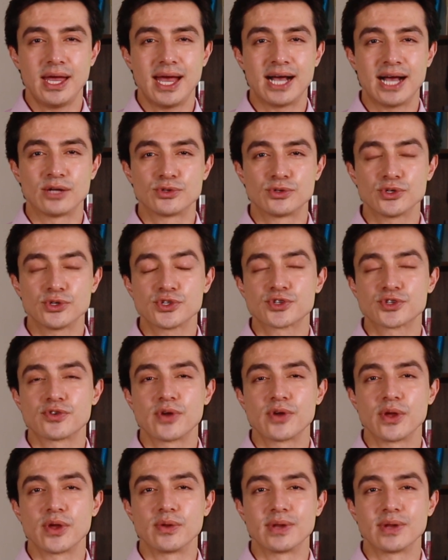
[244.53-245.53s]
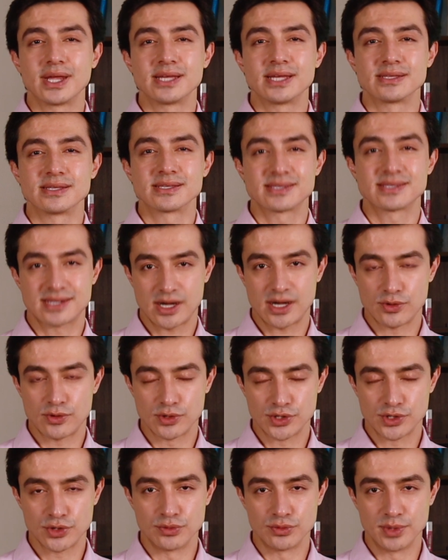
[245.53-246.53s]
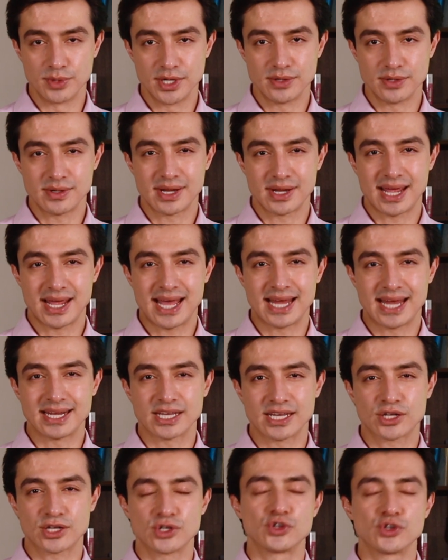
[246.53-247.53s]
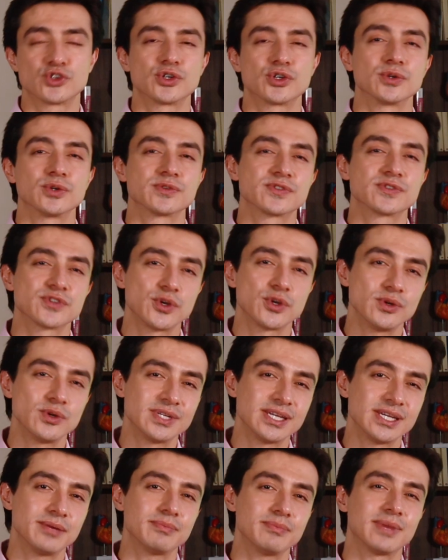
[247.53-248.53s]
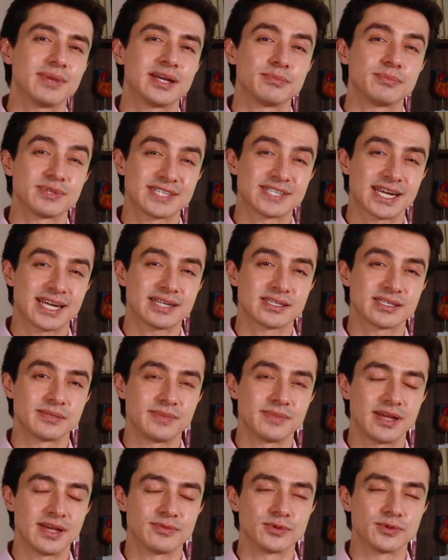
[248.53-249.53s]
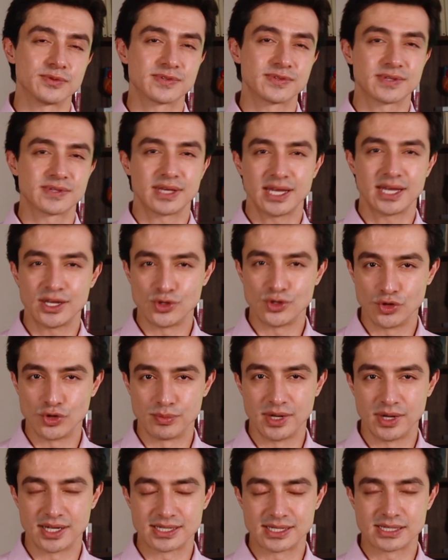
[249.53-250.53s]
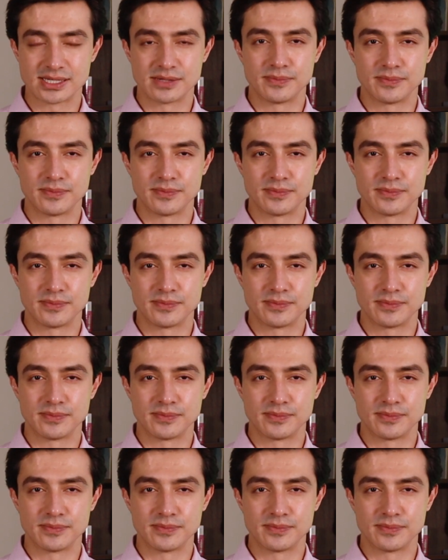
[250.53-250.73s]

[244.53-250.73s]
Aldosterone is a steroid hormone and it controls sodium and potassium levels in your blood.